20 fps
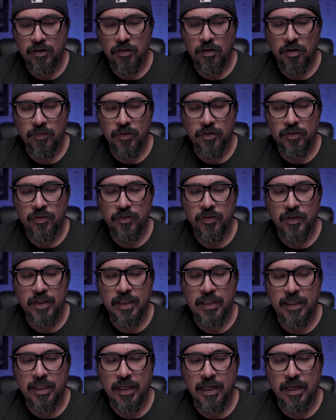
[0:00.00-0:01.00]
it over to the
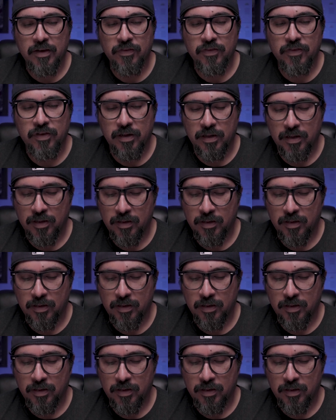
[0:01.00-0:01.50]
left.